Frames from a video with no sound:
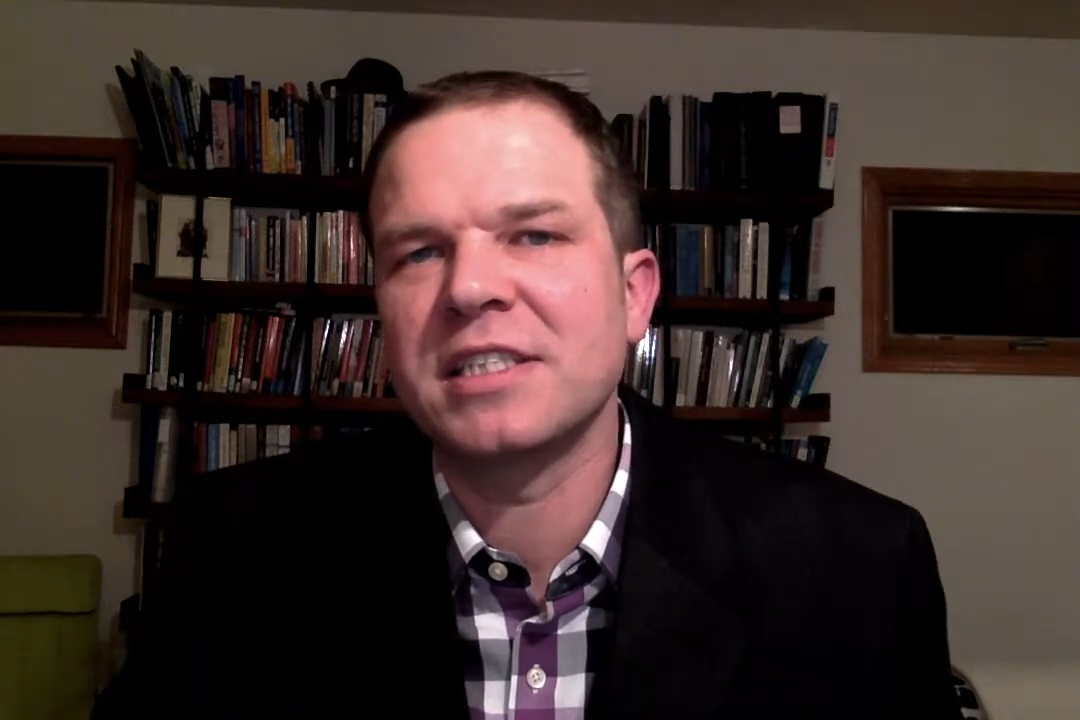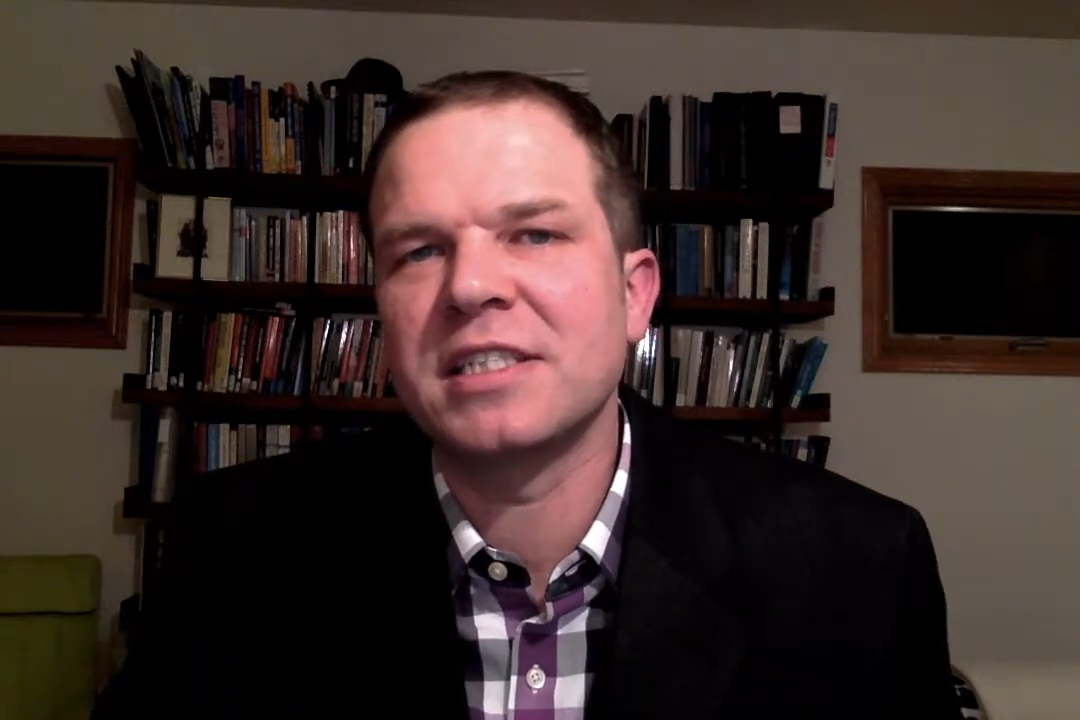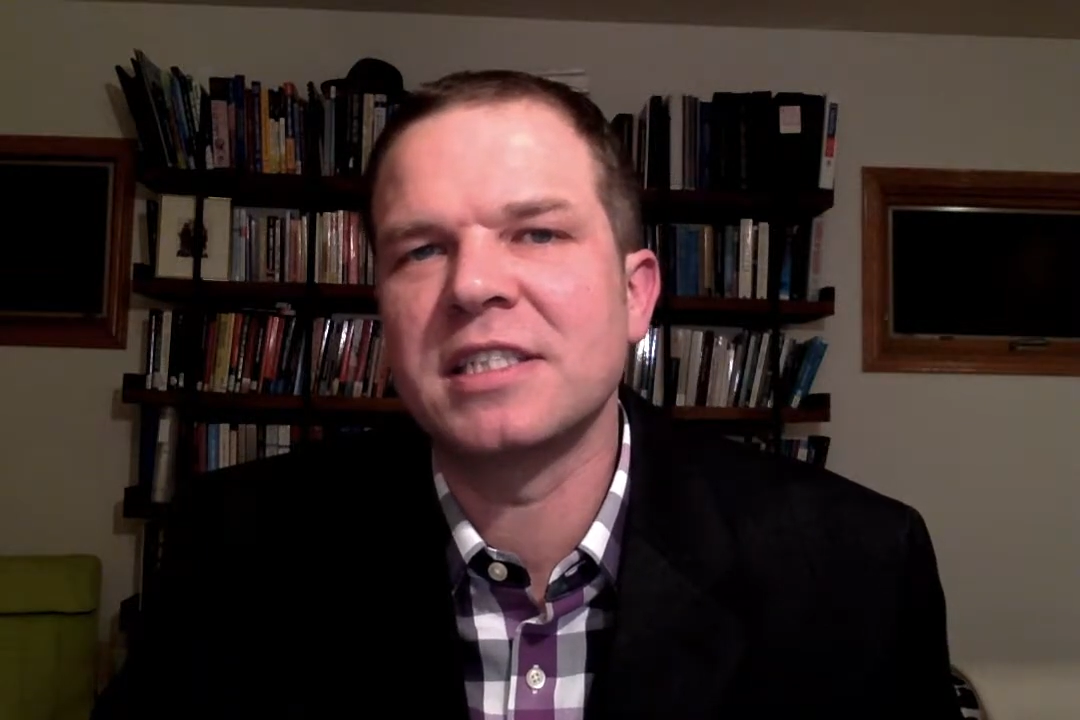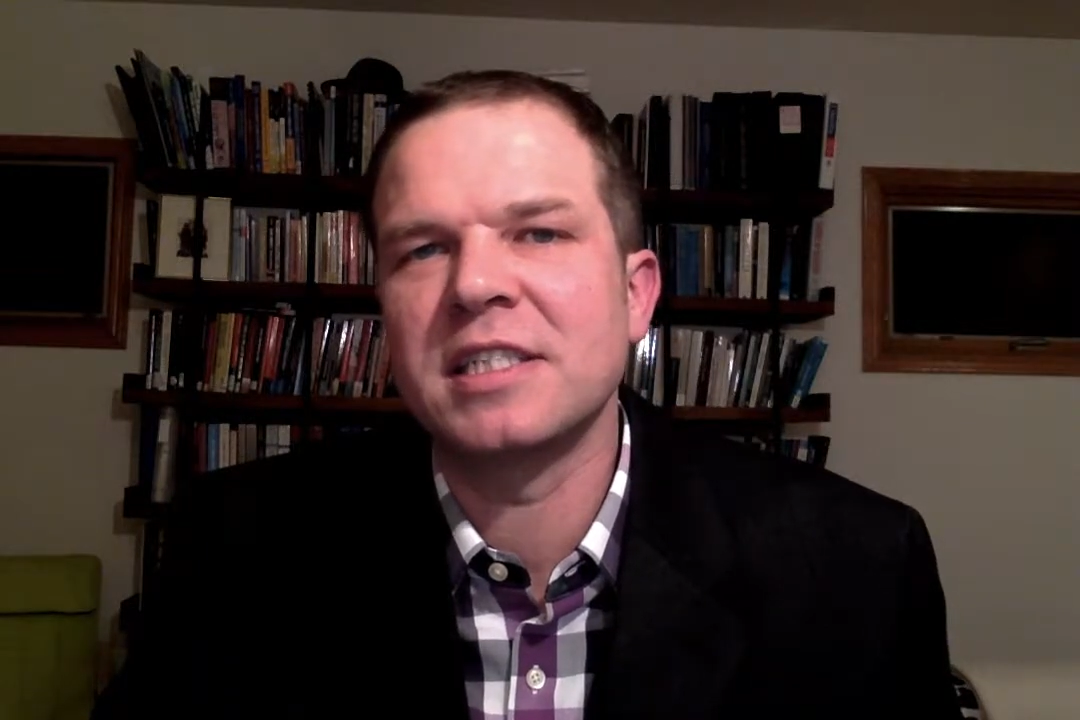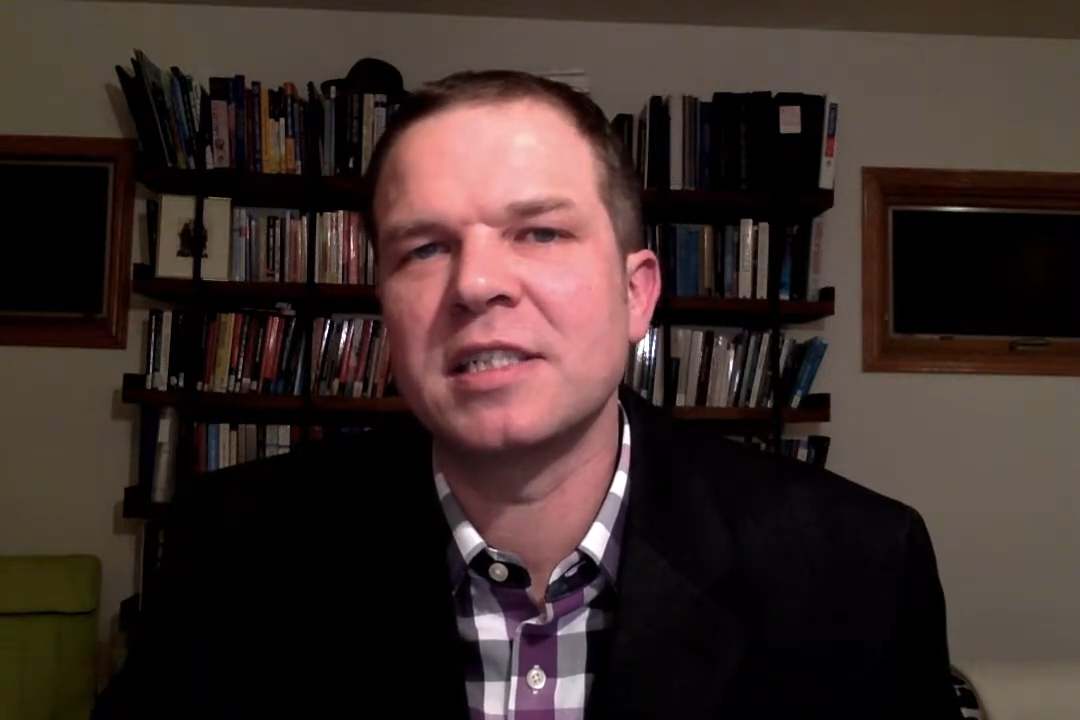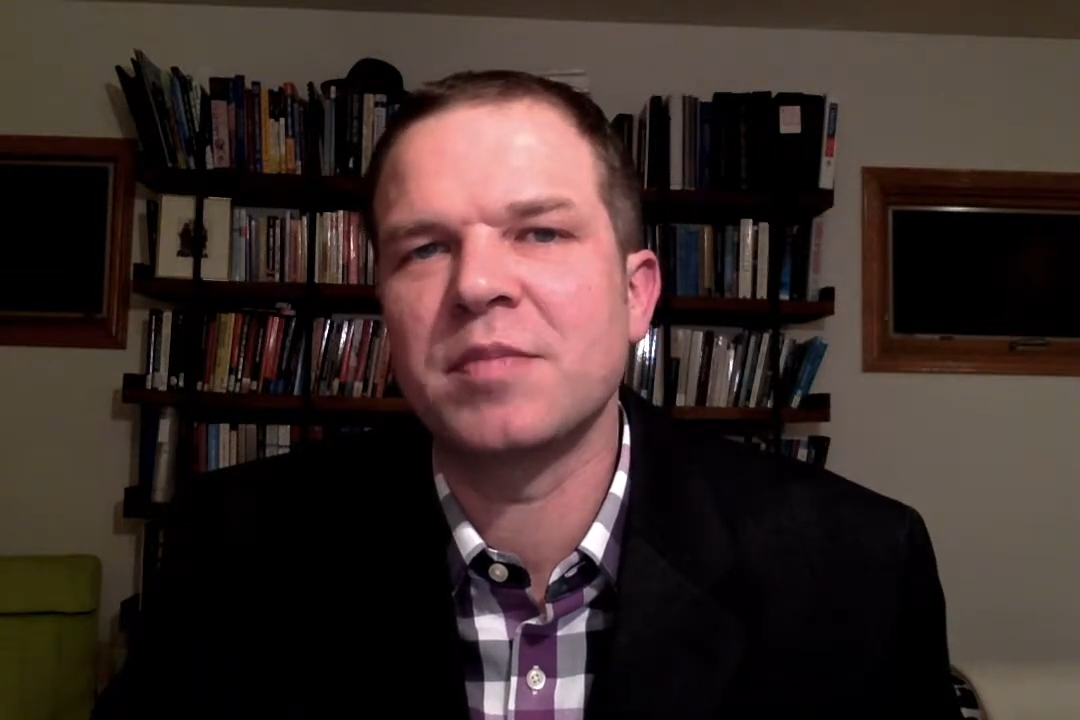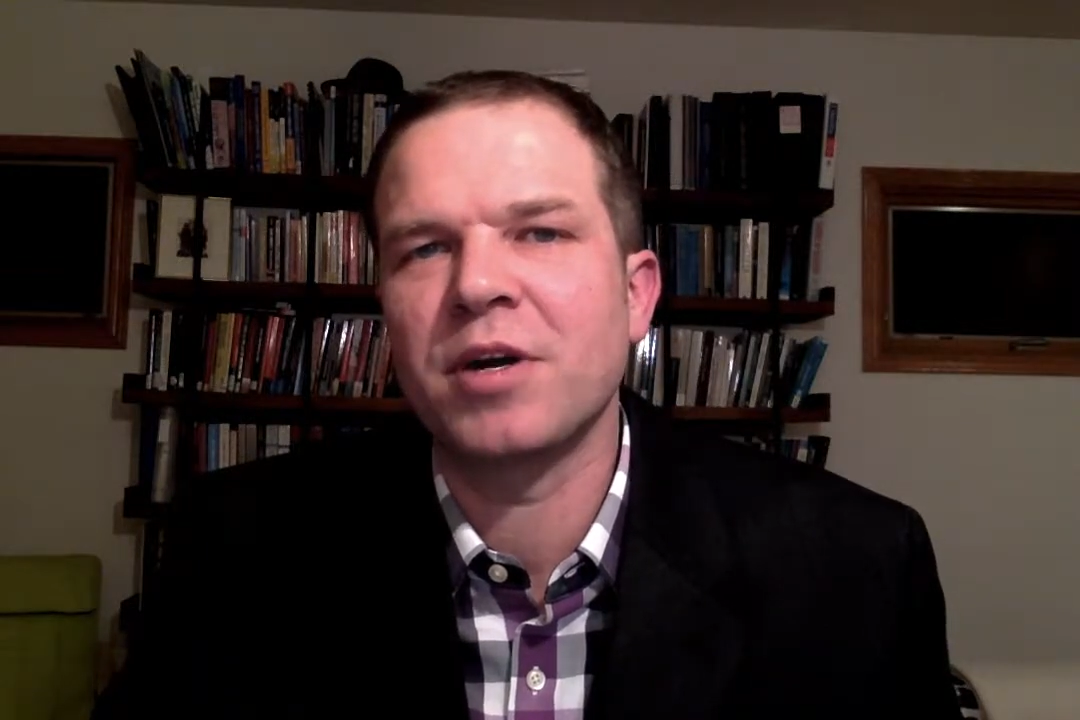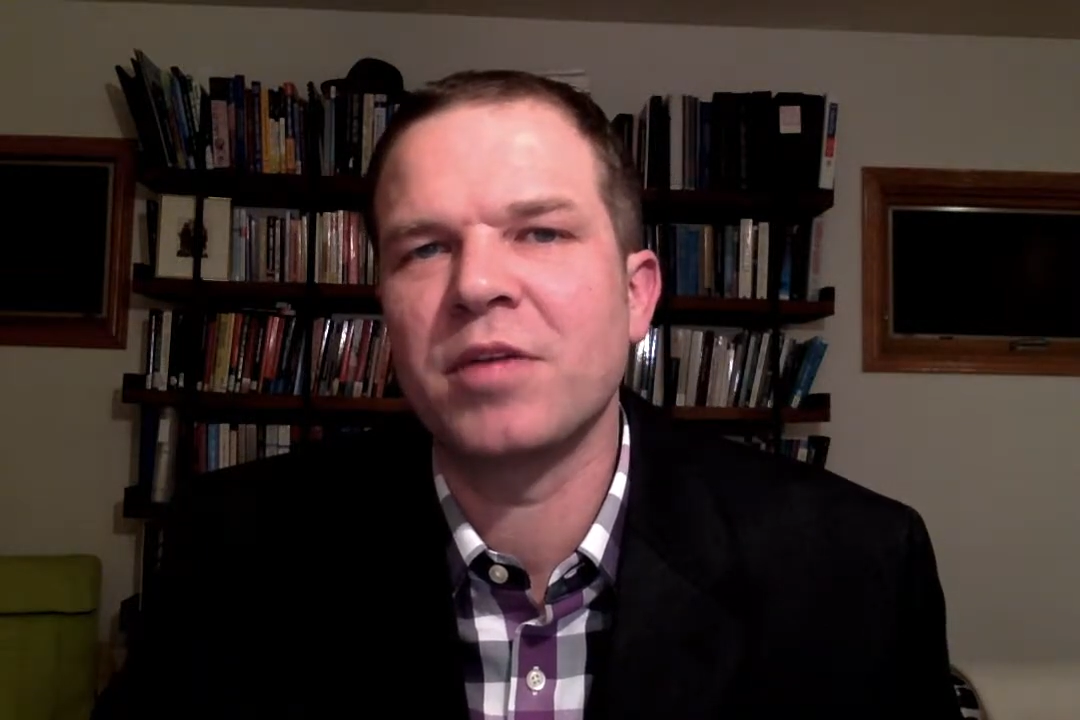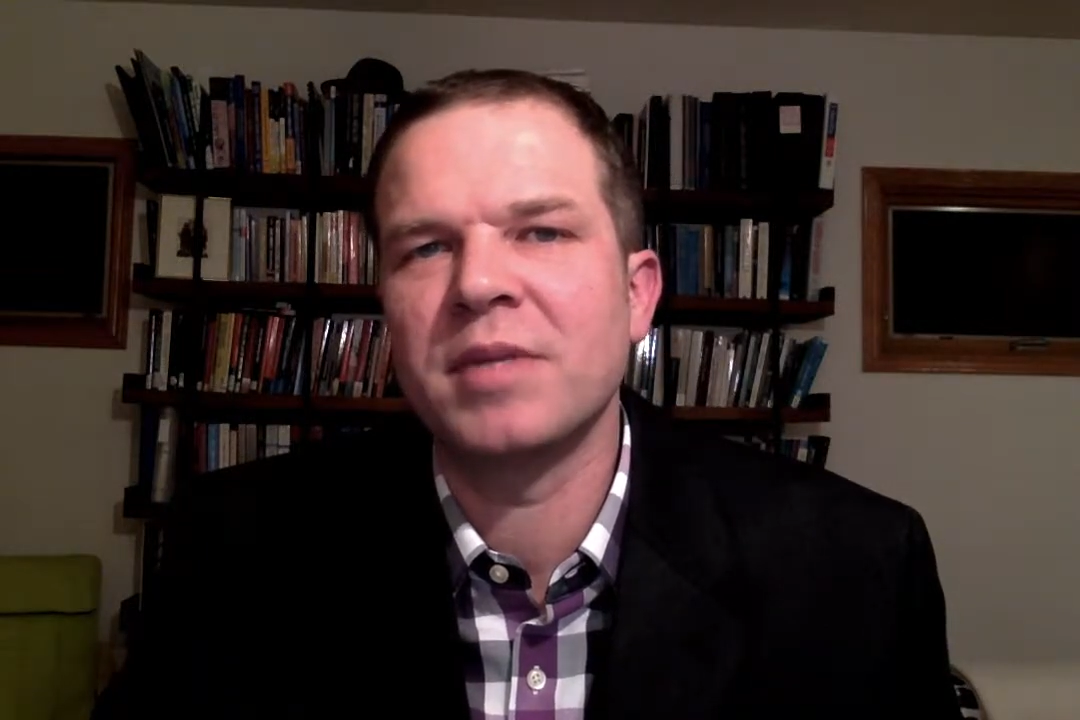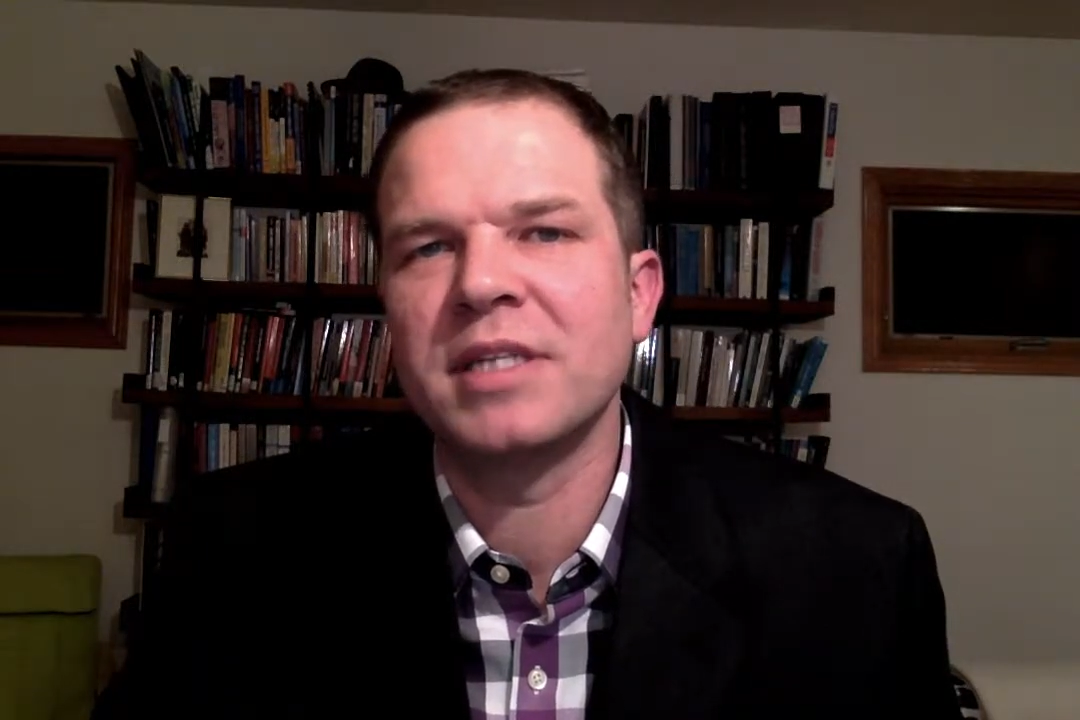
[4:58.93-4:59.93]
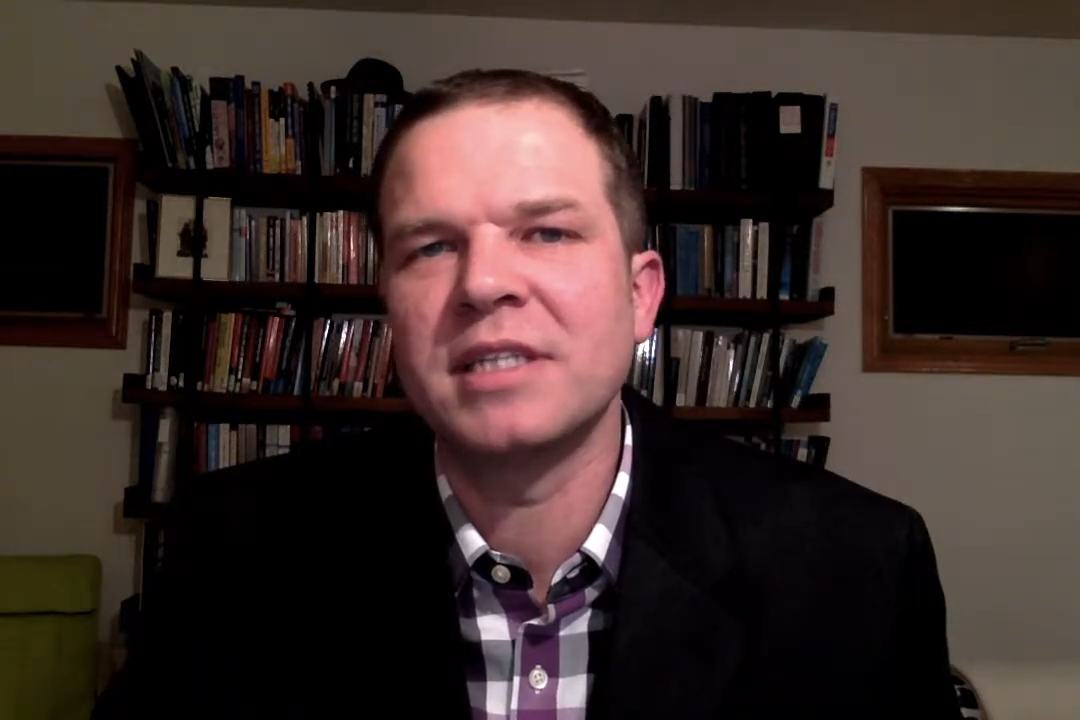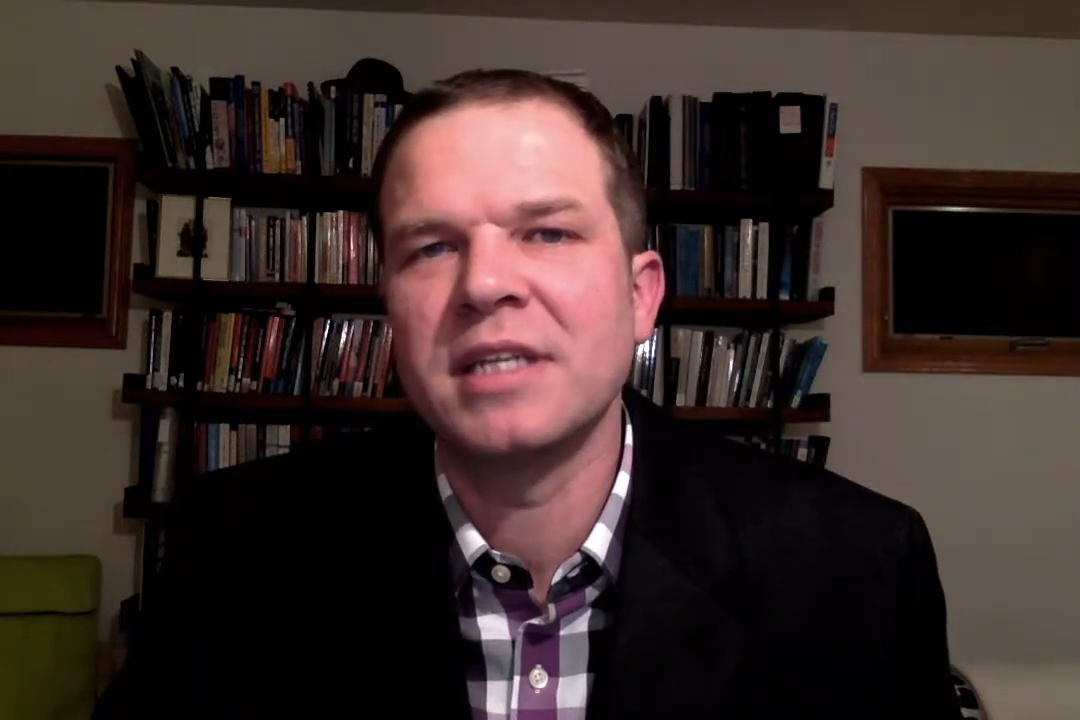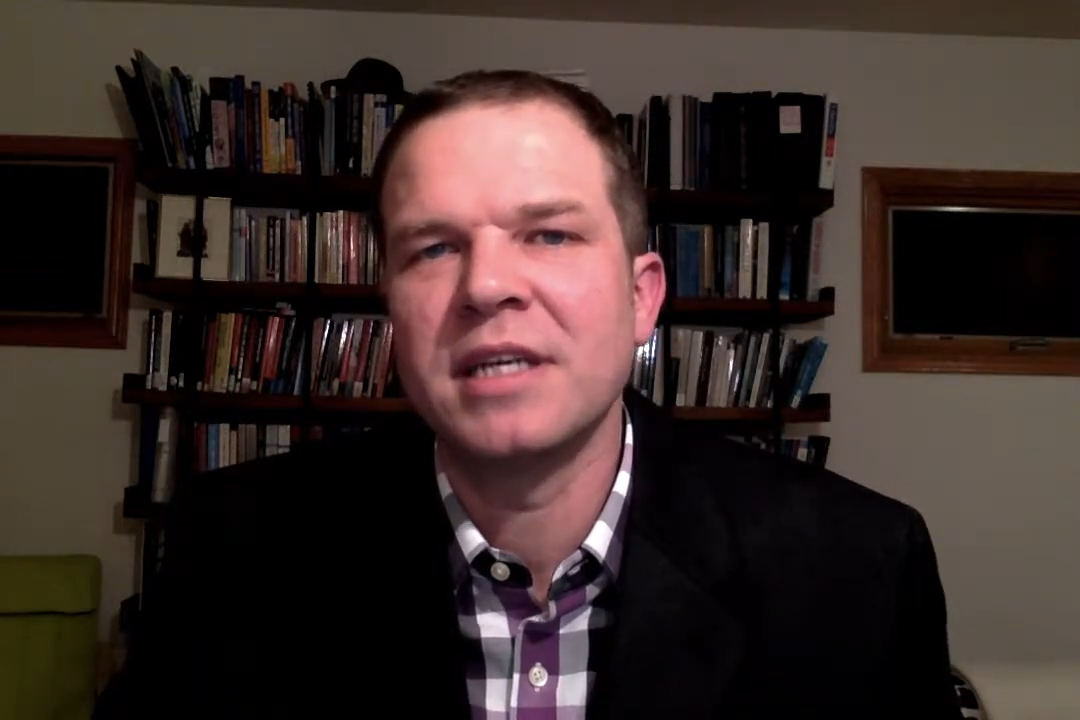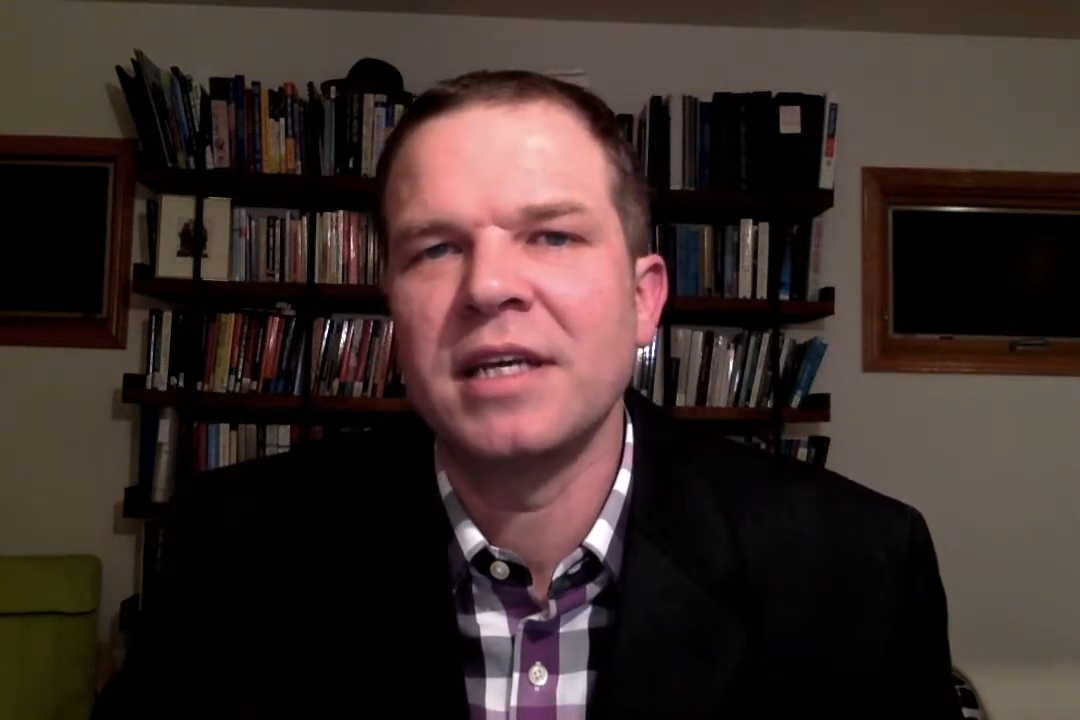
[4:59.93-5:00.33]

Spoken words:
disease department,